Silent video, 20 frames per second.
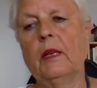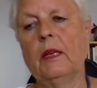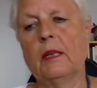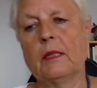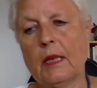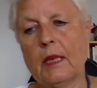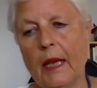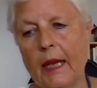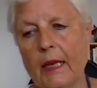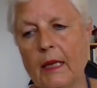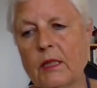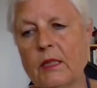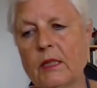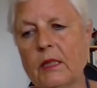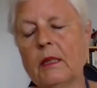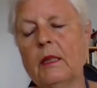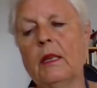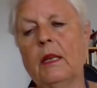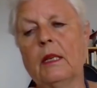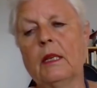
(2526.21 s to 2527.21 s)
It's
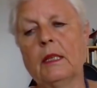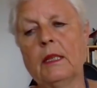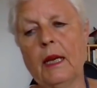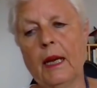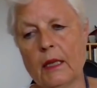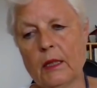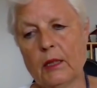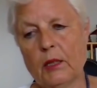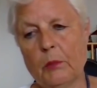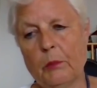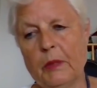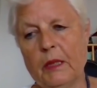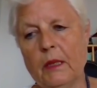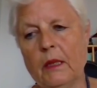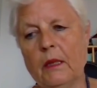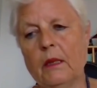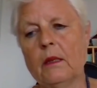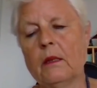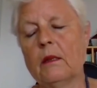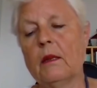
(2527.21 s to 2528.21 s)
energy. It cannot
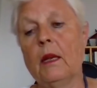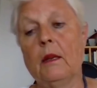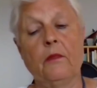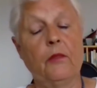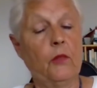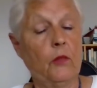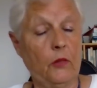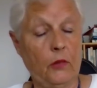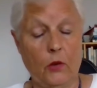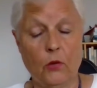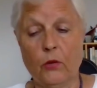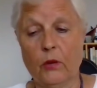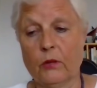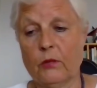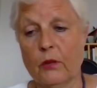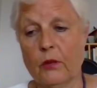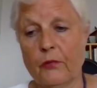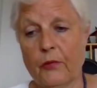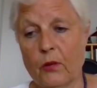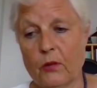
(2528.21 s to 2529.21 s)
be, according
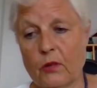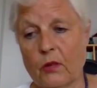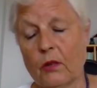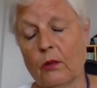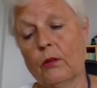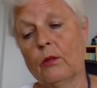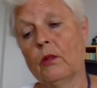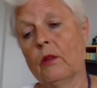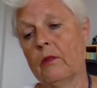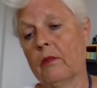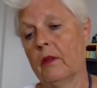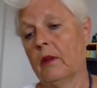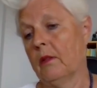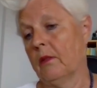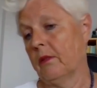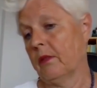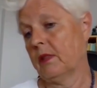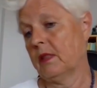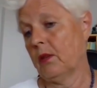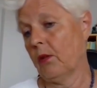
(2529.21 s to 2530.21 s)
to the first law
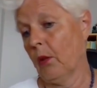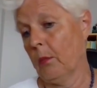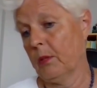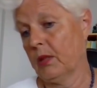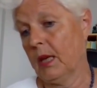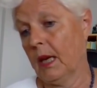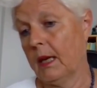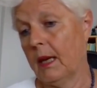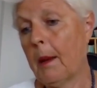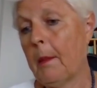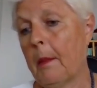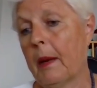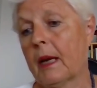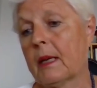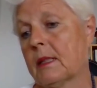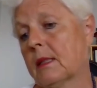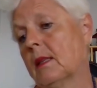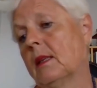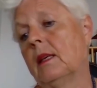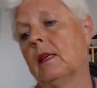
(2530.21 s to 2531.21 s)
of
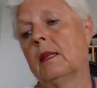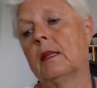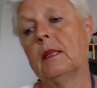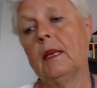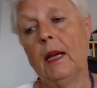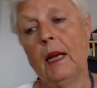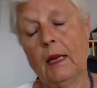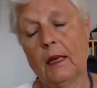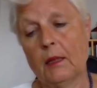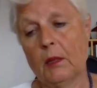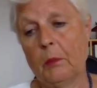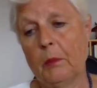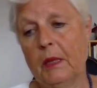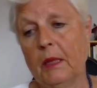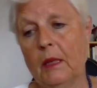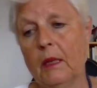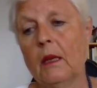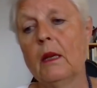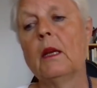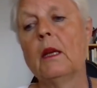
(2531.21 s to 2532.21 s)
thermodynamics, it cannot
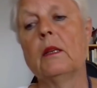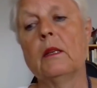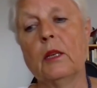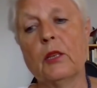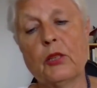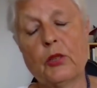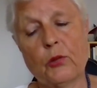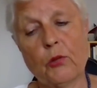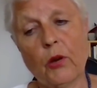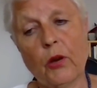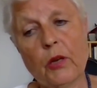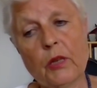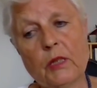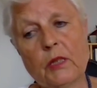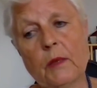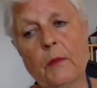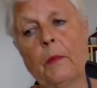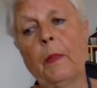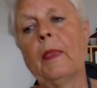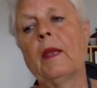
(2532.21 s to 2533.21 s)
be
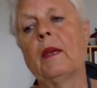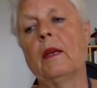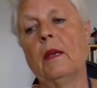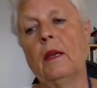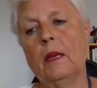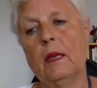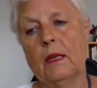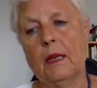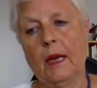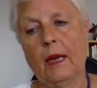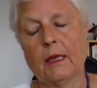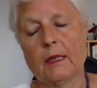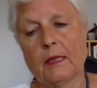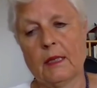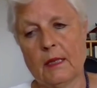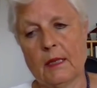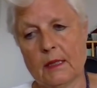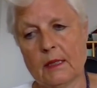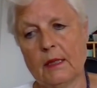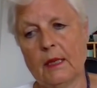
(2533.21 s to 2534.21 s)
destroyed. It
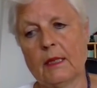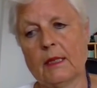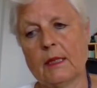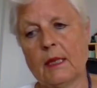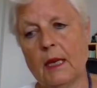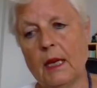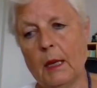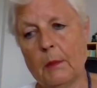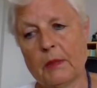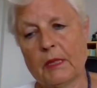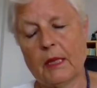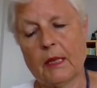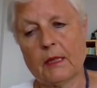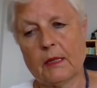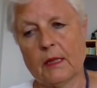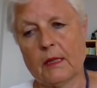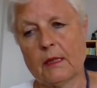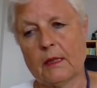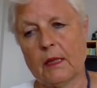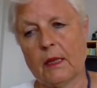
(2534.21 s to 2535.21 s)
exists. It keeps
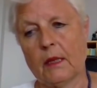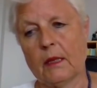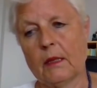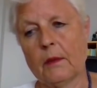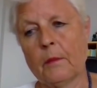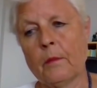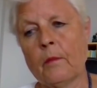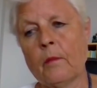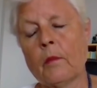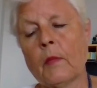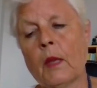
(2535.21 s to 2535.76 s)
existing.